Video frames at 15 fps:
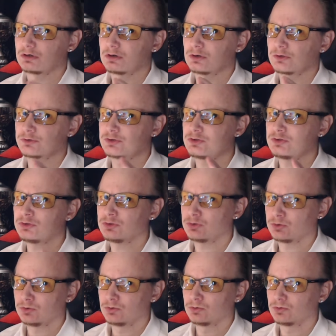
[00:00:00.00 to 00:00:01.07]
on
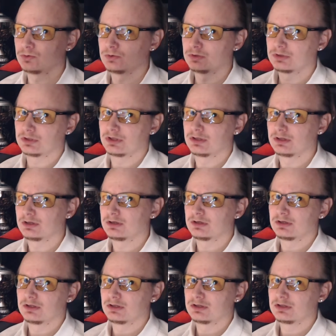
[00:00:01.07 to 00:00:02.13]
you
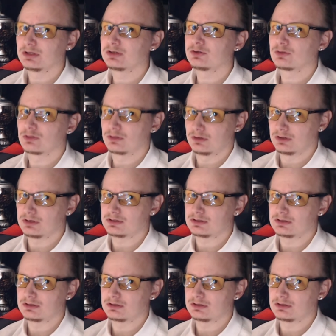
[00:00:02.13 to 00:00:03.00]
than you think.